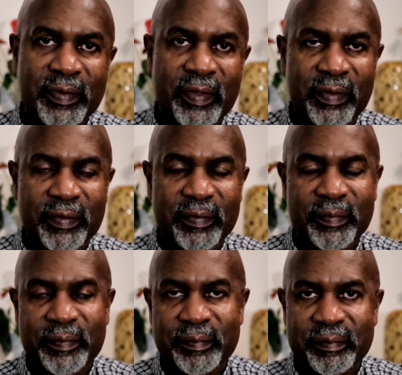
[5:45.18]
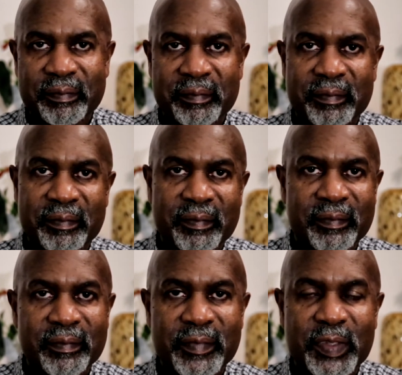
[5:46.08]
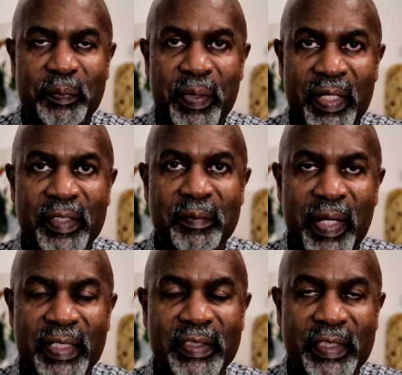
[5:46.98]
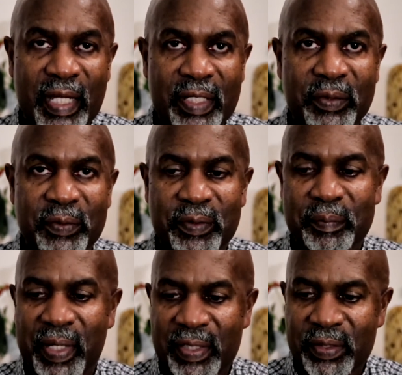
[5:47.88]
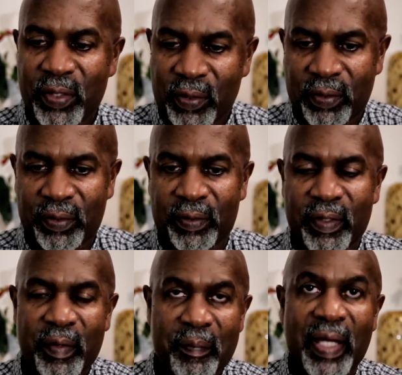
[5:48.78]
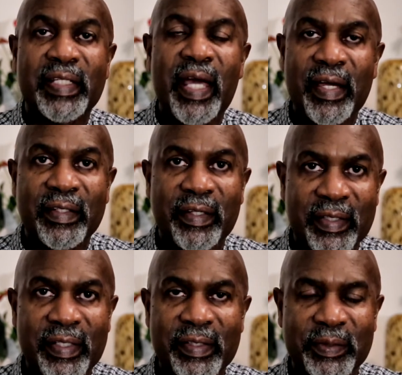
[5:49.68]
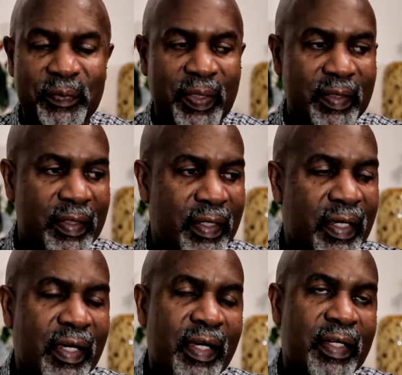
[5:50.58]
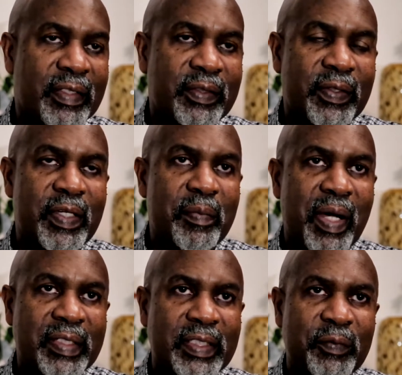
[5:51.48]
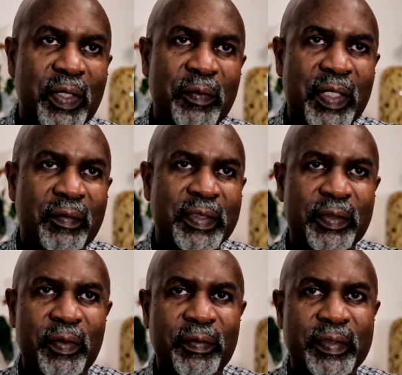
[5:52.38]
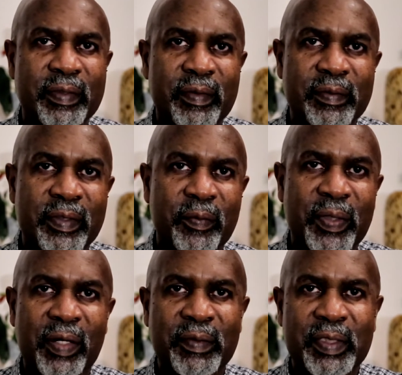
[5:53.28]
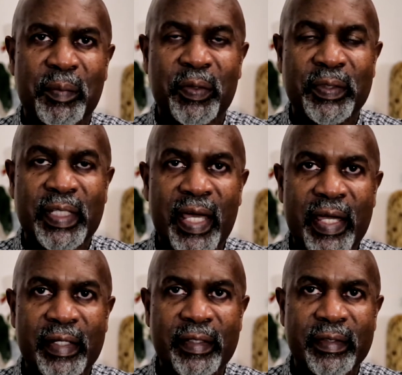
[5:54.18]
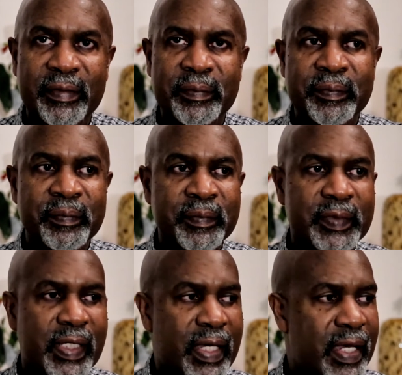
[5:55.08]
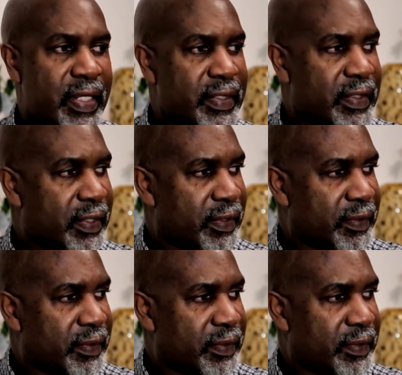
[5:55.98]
you know, spend my childhood, my younger, my tender years with. So he passed away when I was around, you know, when I was about 10, and